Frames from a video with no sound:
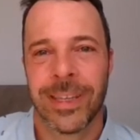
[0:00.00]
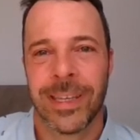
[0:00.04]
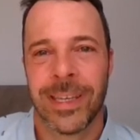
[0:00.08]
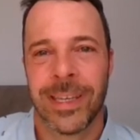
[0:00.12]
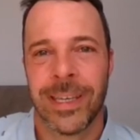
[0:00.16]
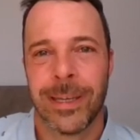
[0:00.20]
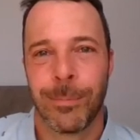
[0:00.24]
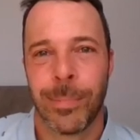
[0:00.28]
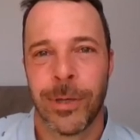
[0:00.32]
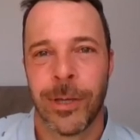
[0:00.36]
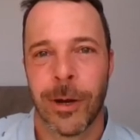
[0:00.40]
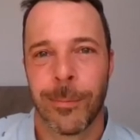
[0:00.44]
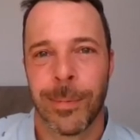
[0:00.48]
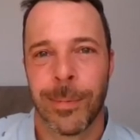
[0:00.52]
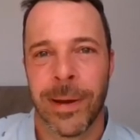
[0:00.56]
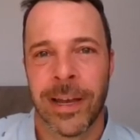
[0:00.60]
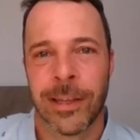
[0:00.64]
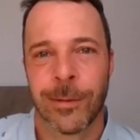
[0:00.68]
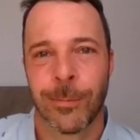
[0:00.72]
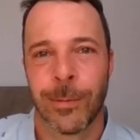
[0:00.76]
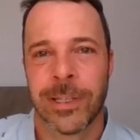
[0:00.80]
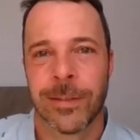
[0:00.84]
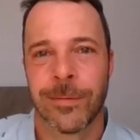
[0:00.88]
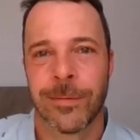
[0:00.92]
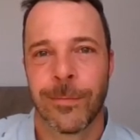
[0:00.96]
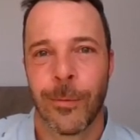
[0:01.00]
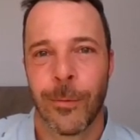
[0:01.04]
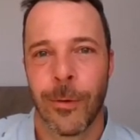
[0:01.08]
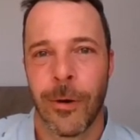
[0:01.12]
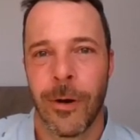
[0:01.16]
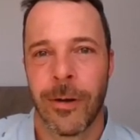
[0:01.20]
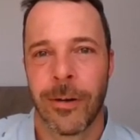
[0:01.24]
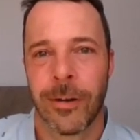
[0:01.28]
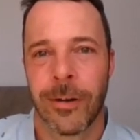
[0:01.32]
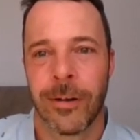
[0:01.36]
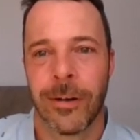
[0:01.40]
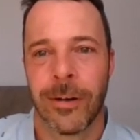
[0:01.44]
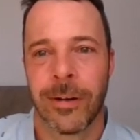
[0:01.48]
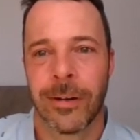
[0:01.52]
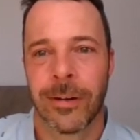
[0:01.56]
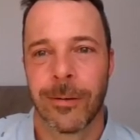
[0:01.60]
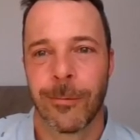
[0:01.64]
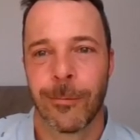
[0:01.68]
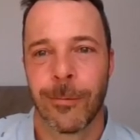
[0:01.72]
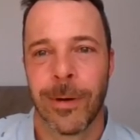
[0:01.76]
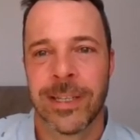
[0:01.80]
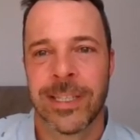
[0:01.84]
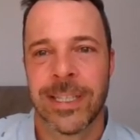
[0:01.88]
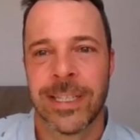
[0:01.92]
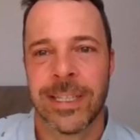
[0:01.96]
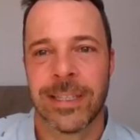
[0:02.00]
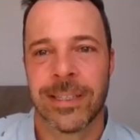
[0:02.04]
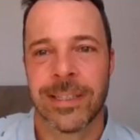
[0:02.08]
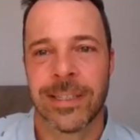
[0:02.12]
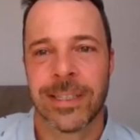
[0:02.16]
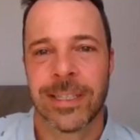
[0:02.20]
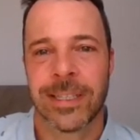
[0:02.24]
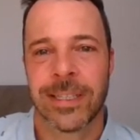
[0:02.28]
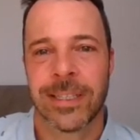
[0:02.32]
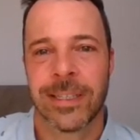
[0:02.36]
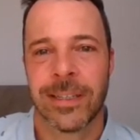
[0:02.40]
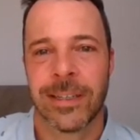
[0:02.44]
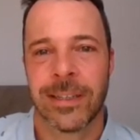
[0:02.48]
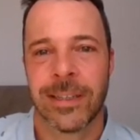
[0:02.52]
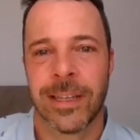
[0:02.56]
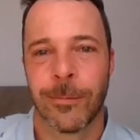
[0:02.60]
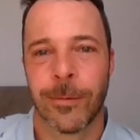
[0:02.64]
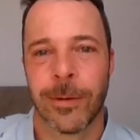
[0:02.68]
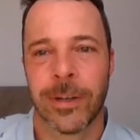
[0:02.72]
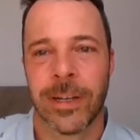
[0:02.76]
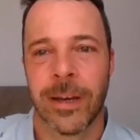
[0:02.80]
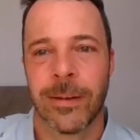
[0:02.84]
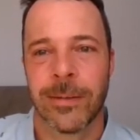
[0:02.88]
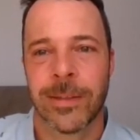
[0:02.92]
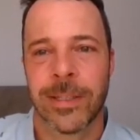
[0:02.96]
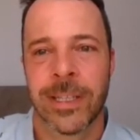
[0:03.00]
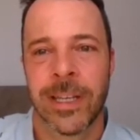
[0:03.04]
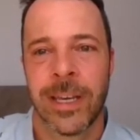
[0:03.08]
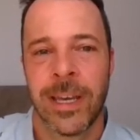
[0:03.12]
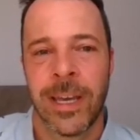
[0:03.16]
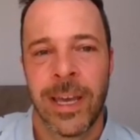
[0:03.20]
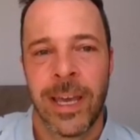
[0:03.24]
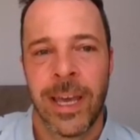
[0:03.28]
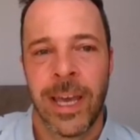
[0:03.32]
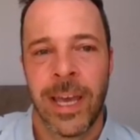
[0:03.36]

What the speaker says: the PR pathways for Hong Kong residents that were announced.